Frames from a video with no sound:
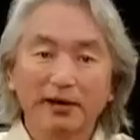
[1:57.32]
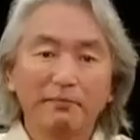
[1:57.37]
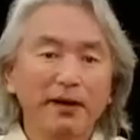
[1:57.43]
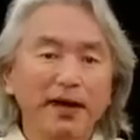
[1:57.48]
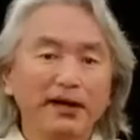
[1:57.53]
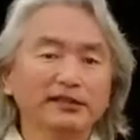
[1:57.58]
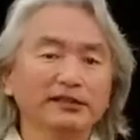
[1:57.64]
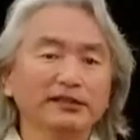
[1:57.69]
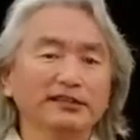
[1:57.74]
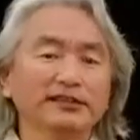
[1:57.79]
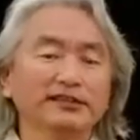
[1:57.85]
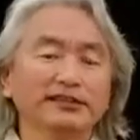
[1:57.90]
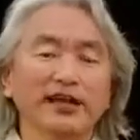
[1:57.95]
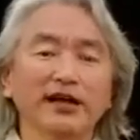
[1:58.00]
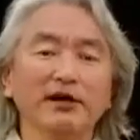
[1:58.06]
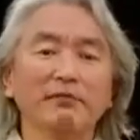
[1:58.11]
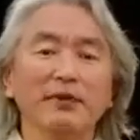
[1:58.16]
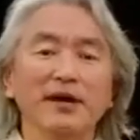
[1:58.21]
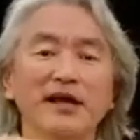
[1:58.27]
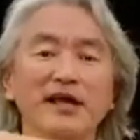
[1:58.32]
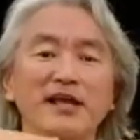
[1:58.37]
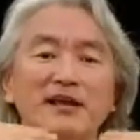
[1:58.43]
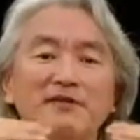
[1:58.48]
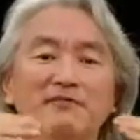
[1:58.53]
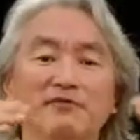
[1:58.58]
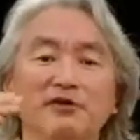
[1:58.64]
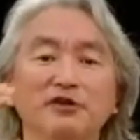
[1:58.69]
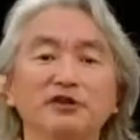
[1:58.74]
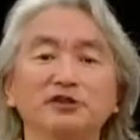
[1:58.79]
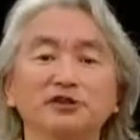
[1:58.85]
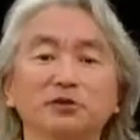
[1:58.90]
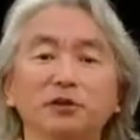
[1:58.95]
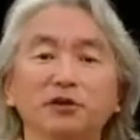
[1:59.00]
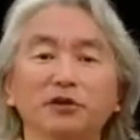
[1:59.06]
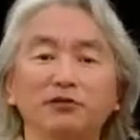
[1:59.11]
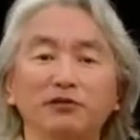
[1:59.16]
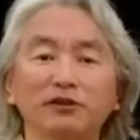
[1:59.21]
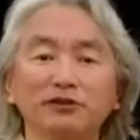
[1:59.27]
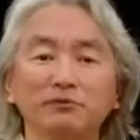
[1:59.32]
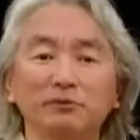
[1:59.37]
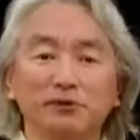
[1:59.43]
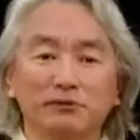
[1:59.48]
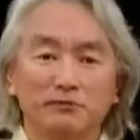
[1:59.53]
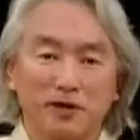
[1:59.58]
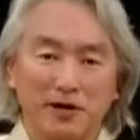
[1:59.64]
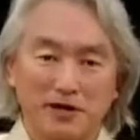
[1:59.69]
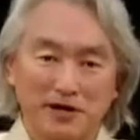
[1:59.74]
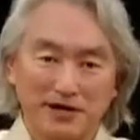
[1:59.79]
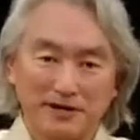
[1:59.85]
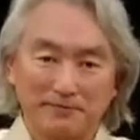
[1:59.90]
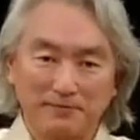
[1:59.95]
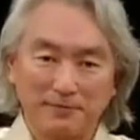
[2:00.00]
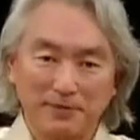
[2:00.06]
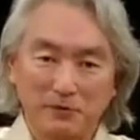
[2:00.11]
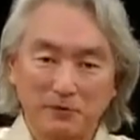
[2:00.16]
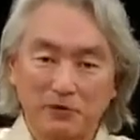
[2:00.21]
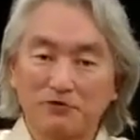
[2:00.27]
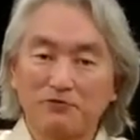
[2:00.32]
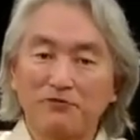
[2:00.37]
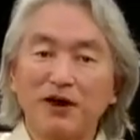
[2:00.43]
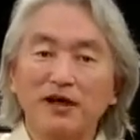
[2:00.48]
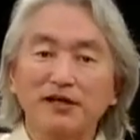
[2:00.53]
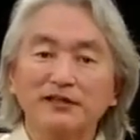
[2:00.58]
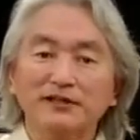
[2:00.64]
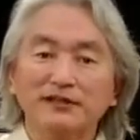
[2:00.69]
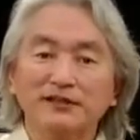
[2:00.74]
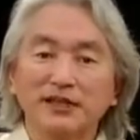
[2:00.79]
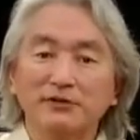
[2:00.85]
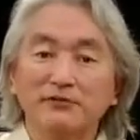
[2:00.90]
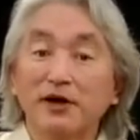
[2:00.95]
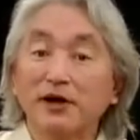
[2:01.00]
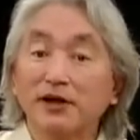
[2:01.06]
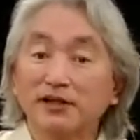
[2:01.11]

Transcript: Imagine celebrating a virtual Christmas party with friends and